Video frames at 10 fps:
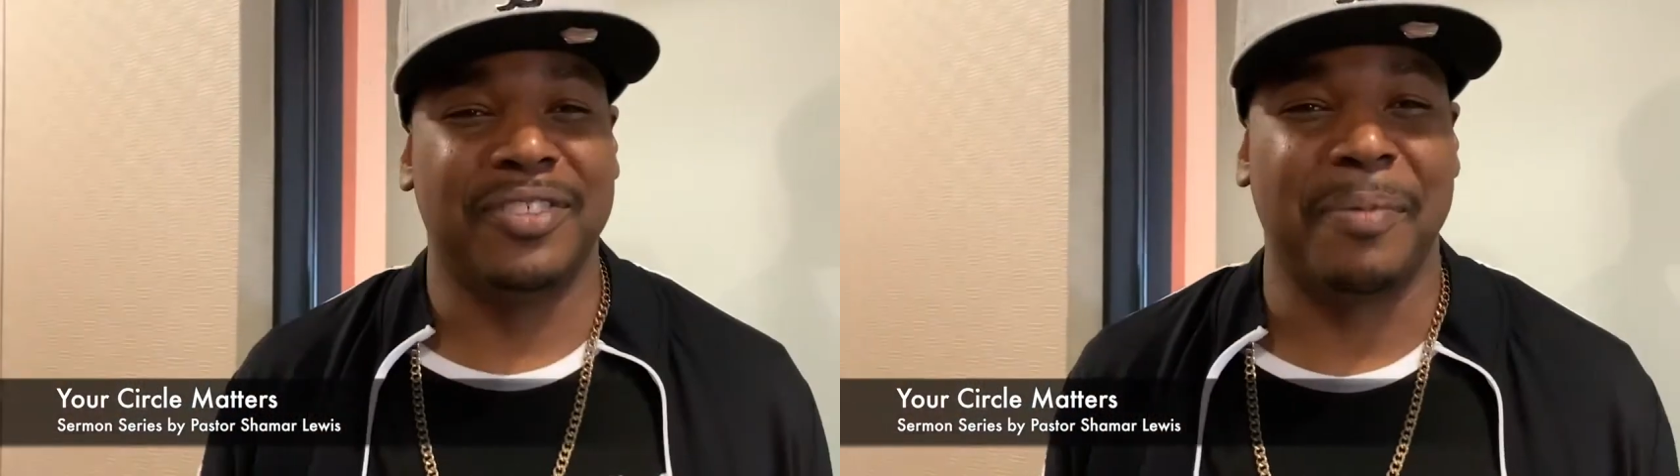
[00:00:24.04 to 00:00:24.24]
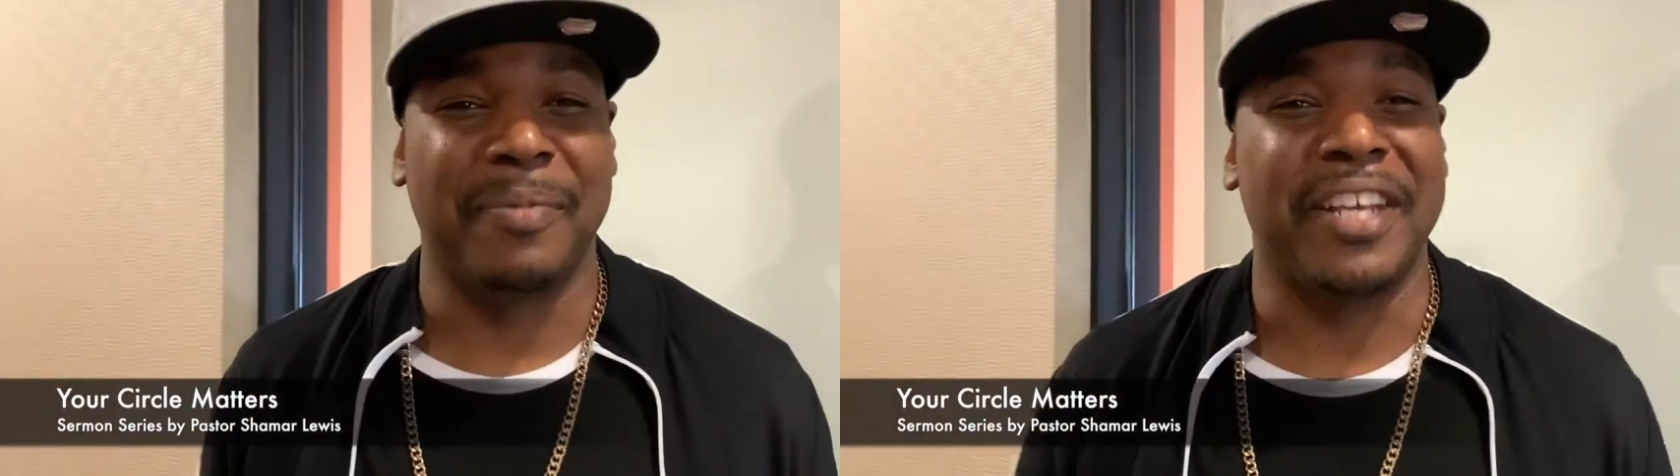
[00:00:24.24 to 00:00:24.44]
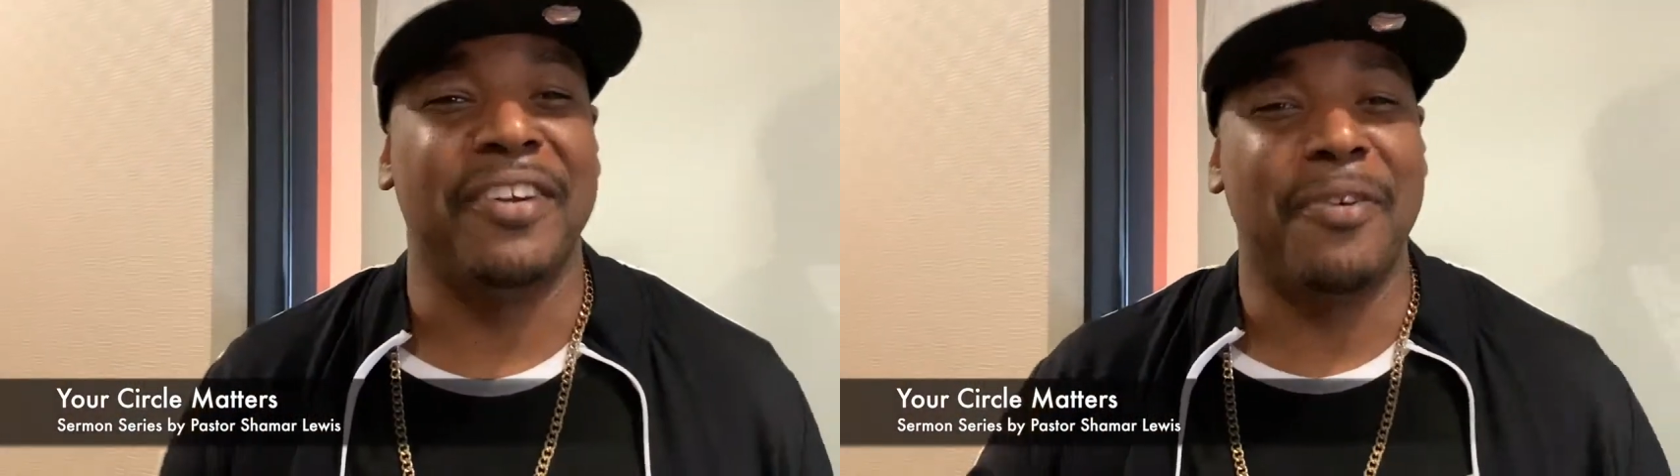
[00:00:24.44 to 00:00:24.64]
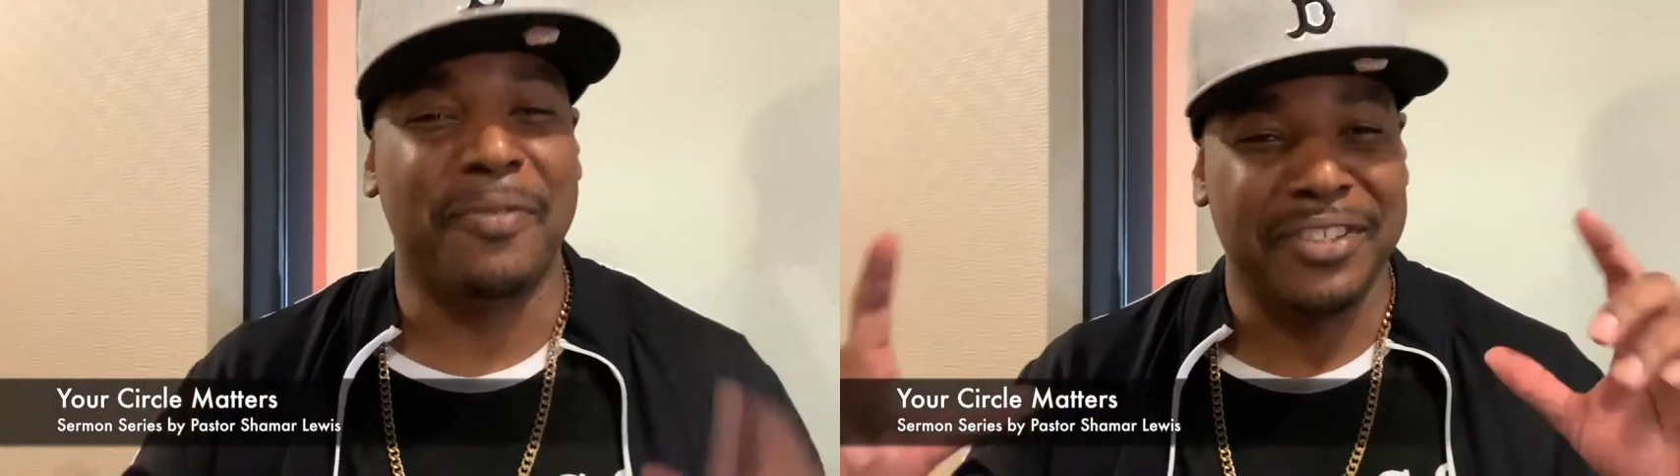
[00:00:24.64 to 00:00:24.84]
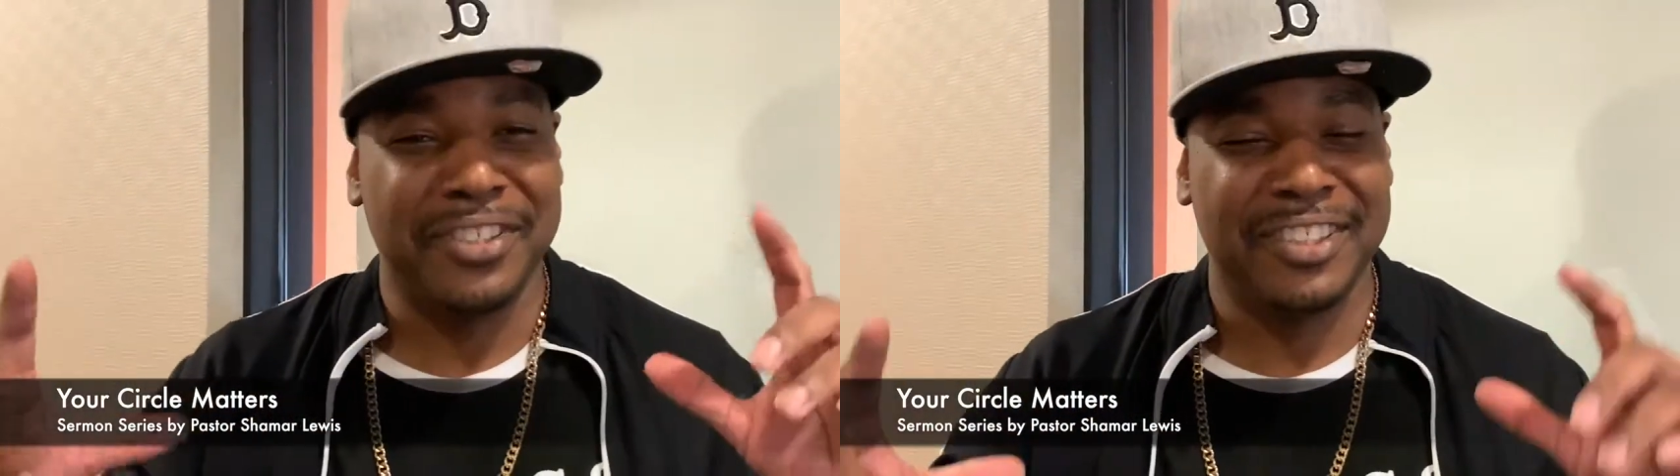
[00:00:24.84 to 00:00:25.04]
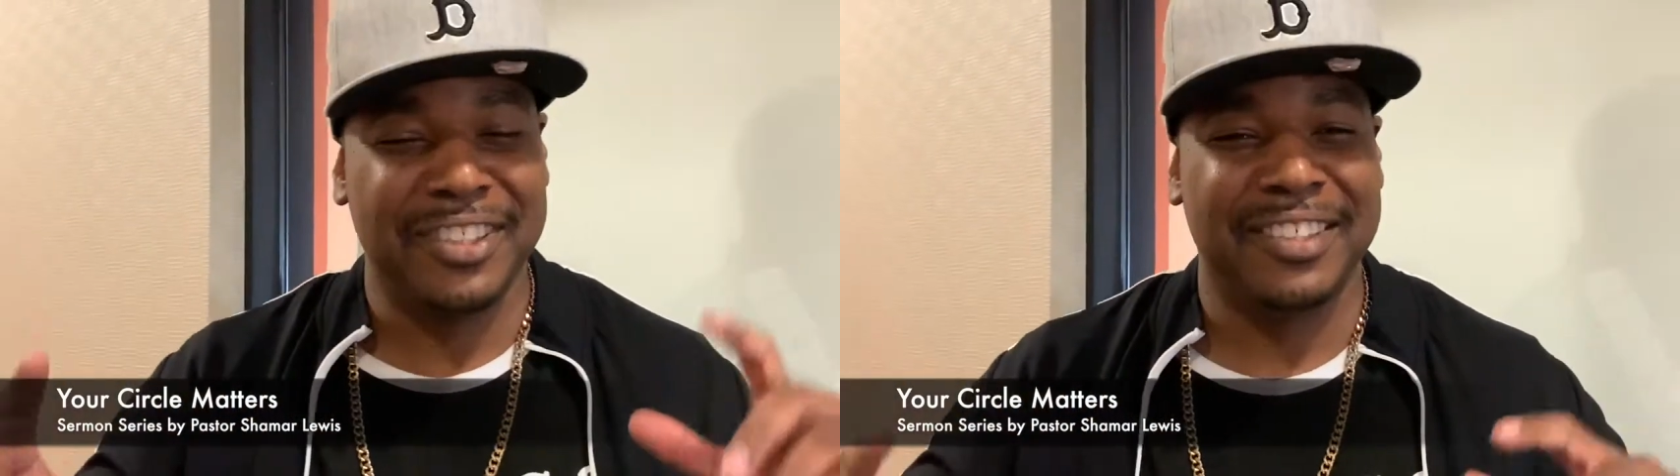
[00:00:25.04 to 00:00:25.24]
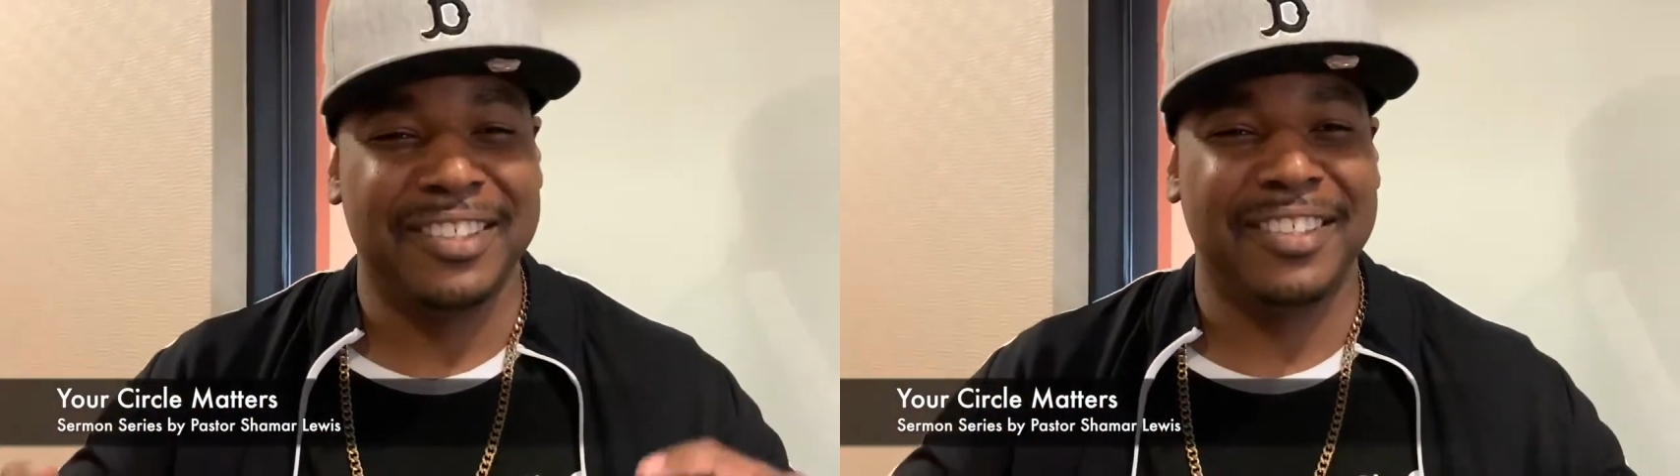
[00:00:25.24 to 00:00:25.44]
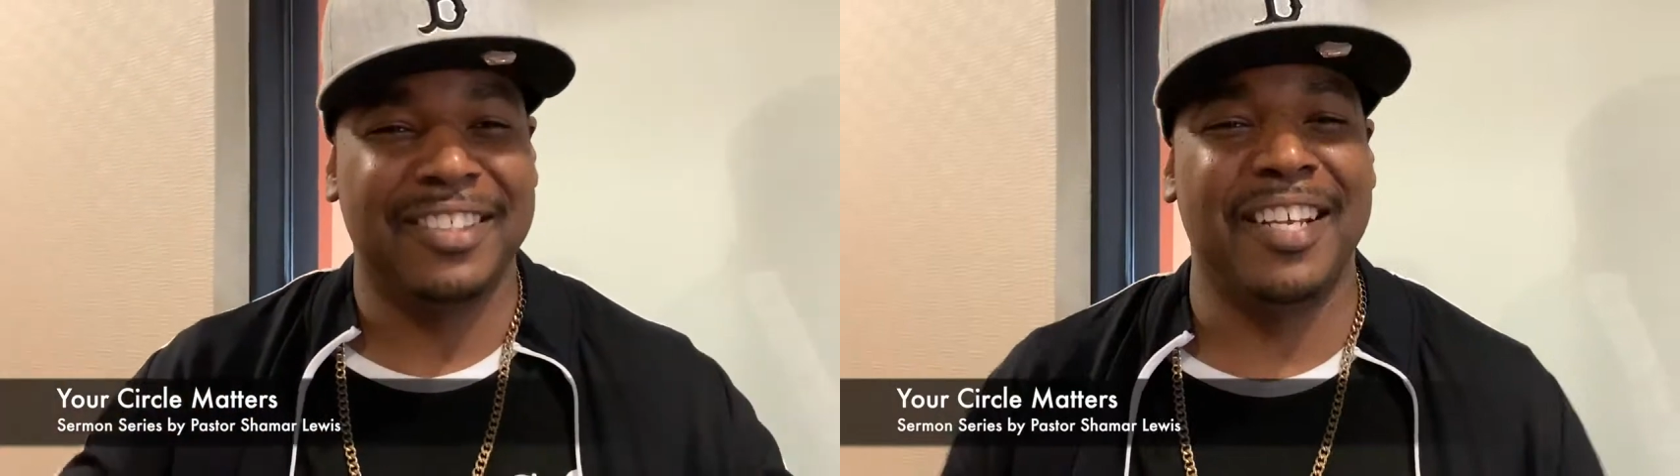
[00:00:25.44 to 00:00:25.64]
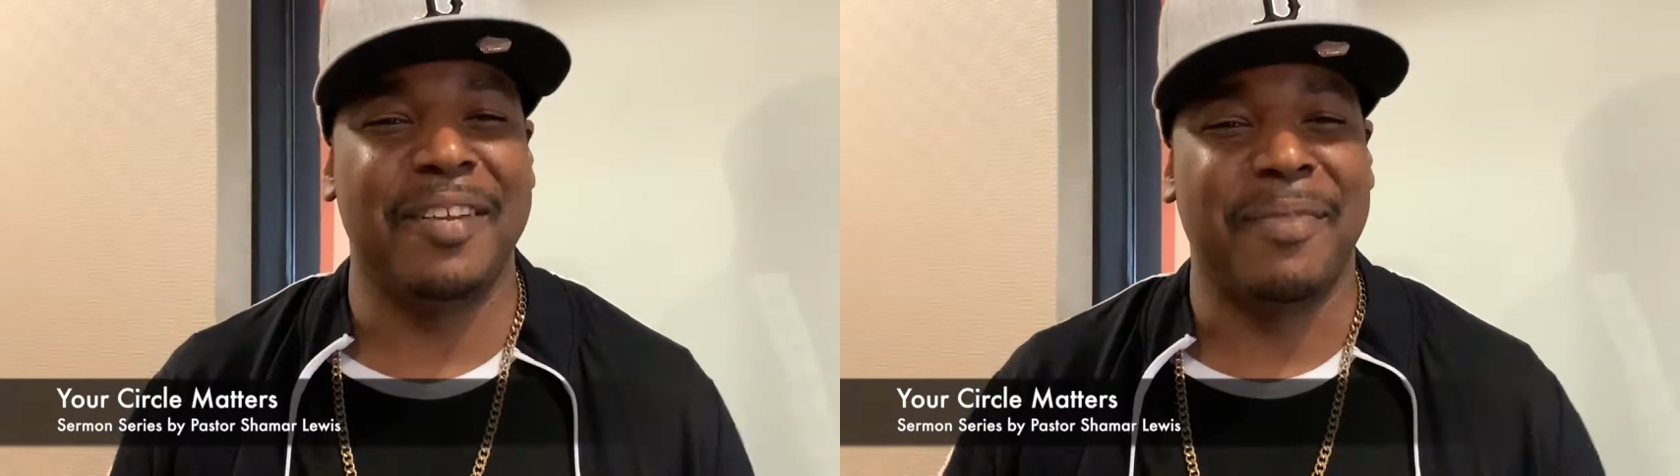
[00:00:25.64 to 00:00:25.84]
I'm getting older and